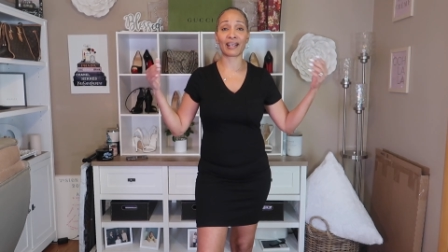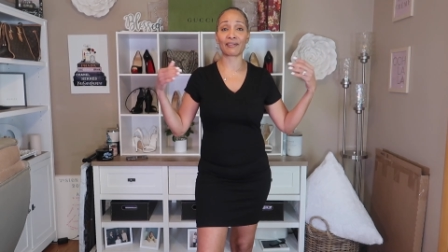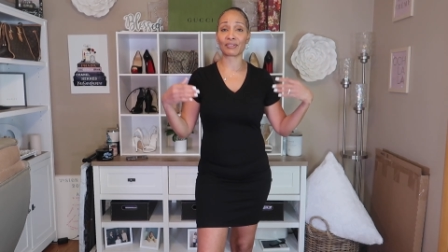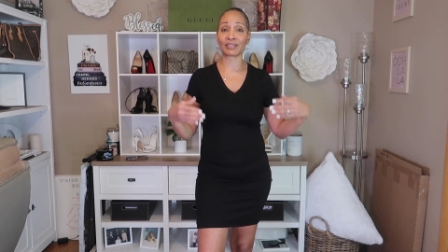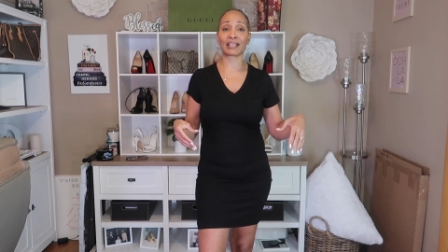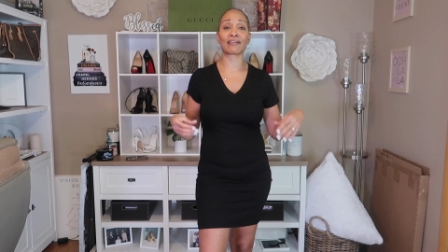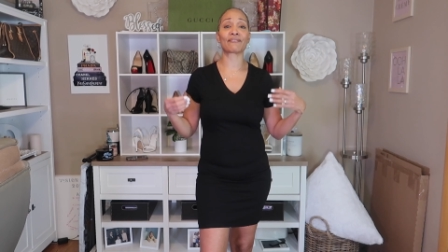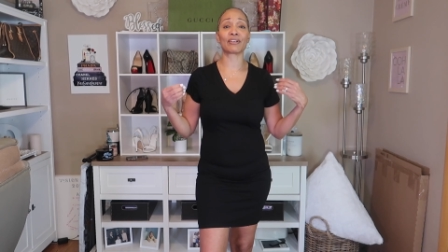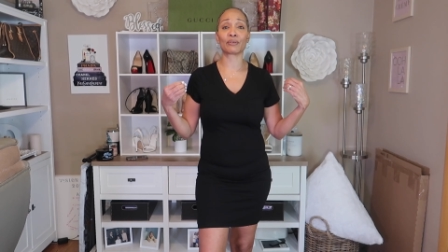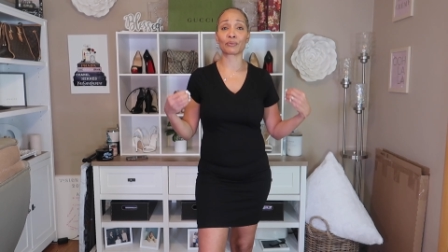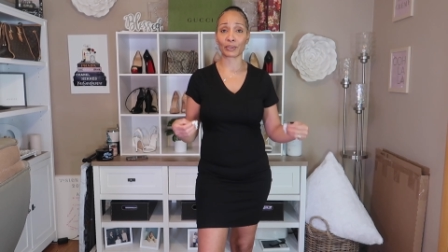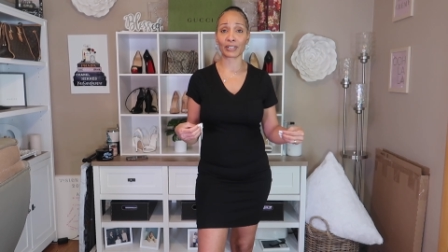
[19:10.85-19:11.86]
Everything
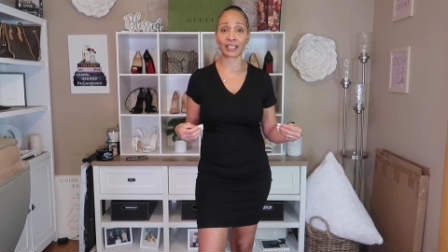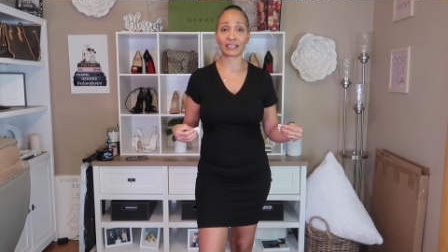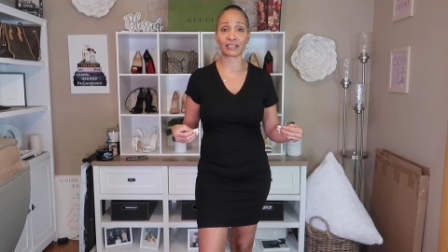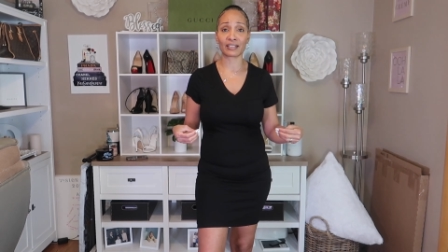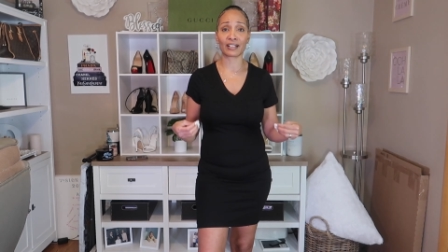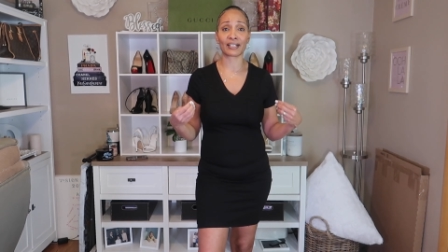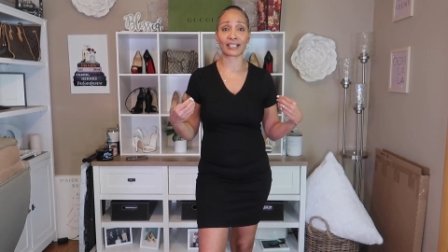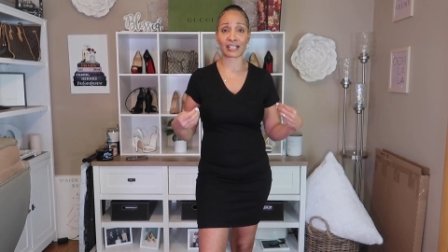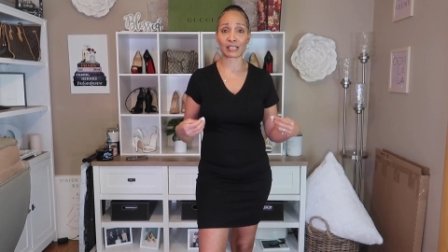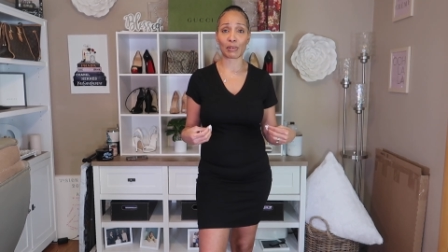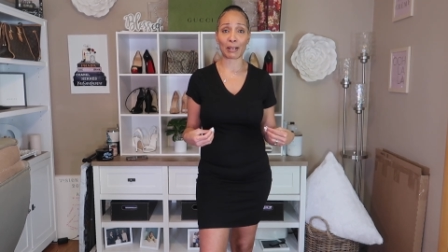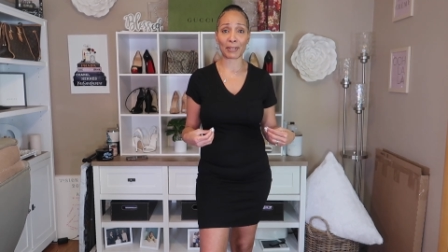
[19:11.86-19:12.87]
felt really good
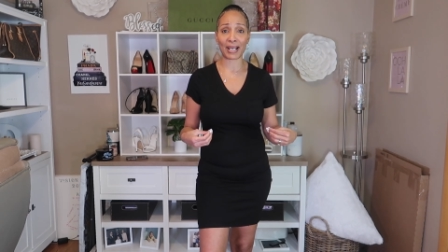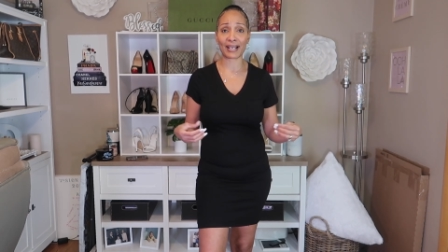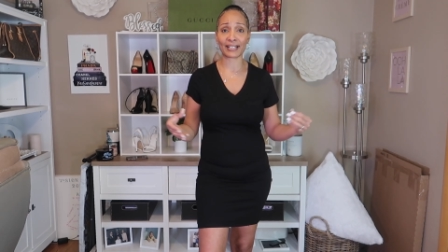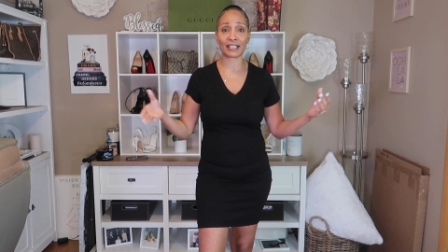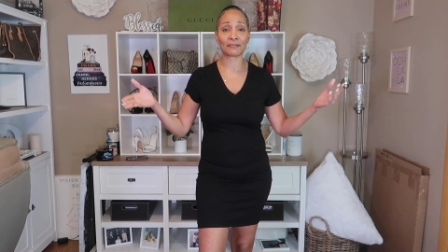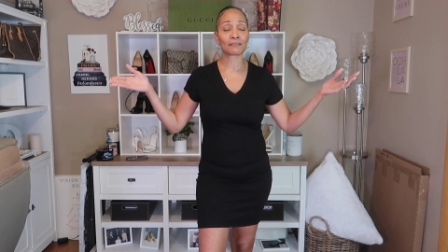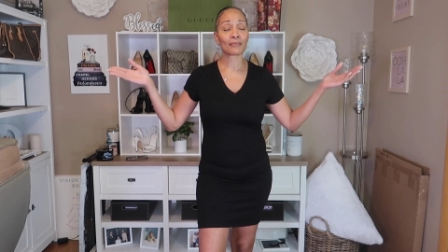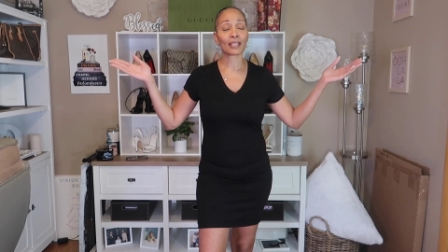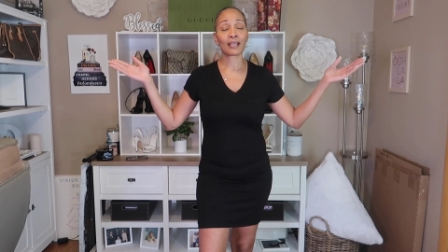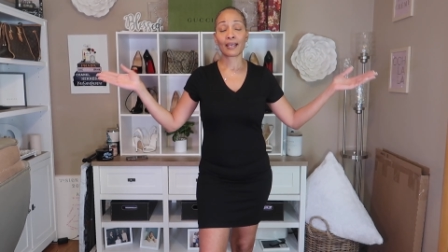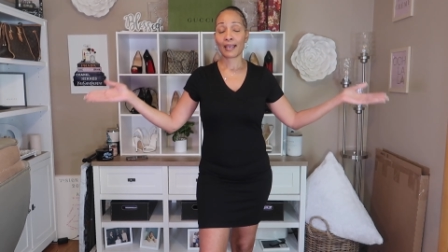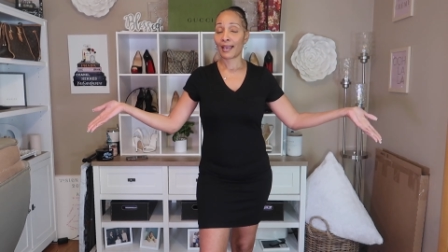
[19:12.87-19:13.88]
against my body.
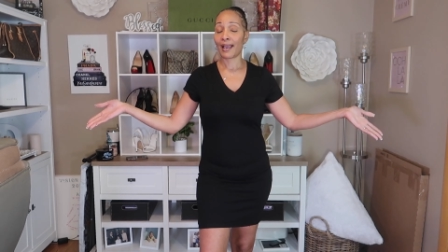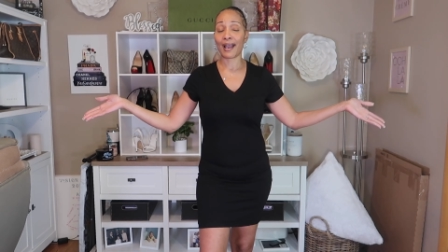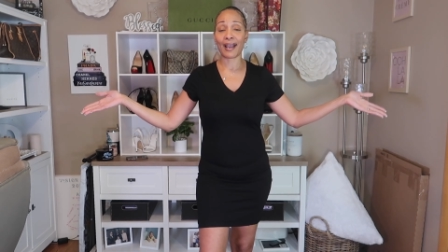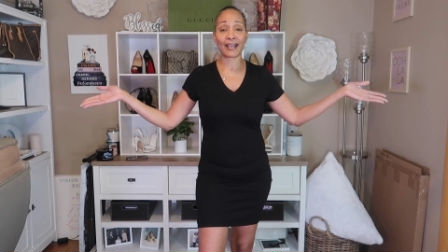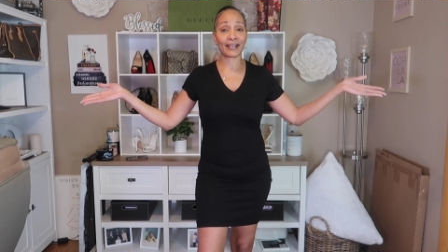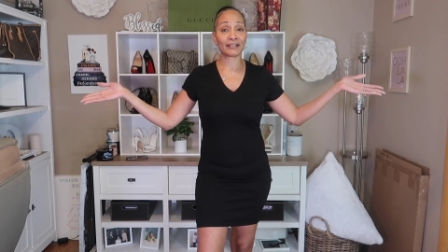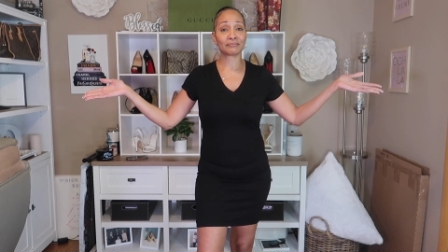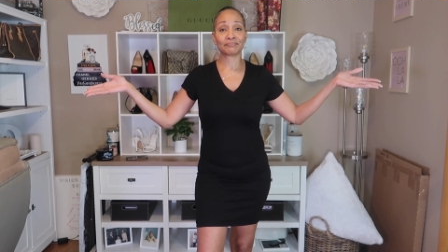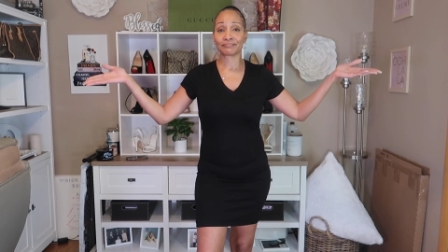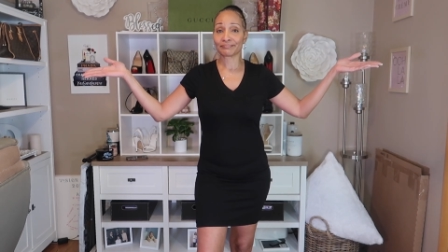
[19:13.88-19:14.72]
I